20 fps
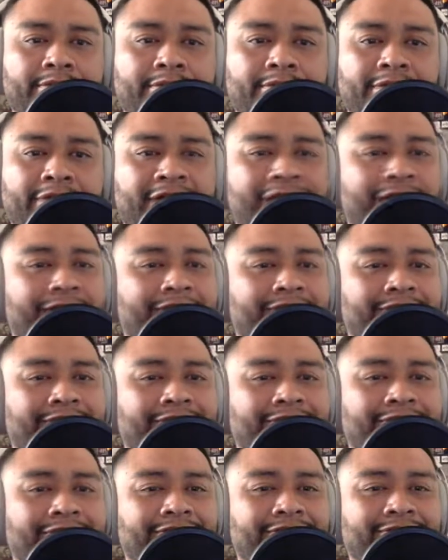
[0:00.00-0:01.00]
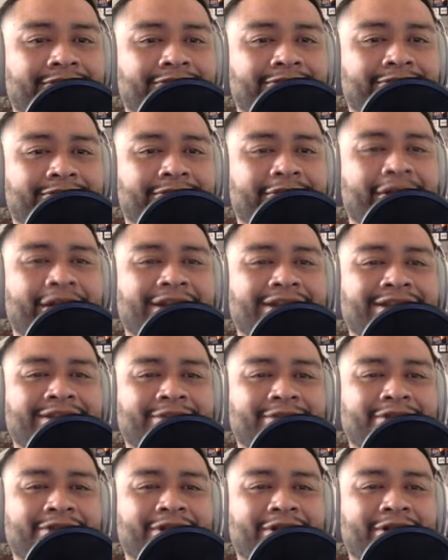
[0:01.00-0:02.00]
yeah. Ross, it
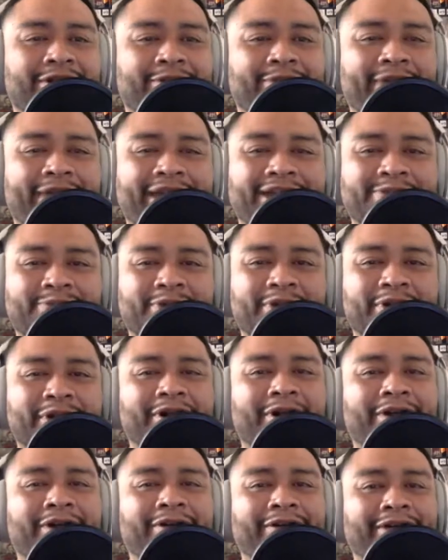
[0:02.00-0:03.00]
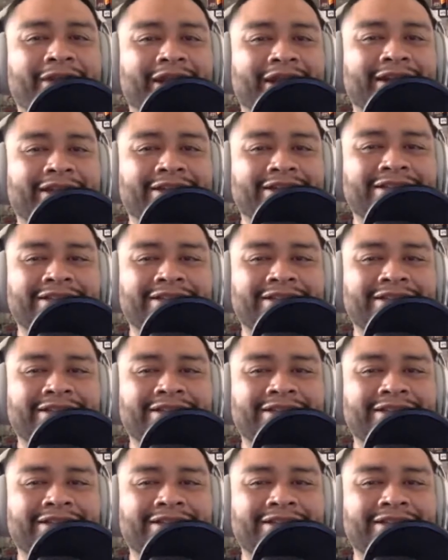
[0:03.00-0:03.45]
was a hard pass, bro. Oh, okay.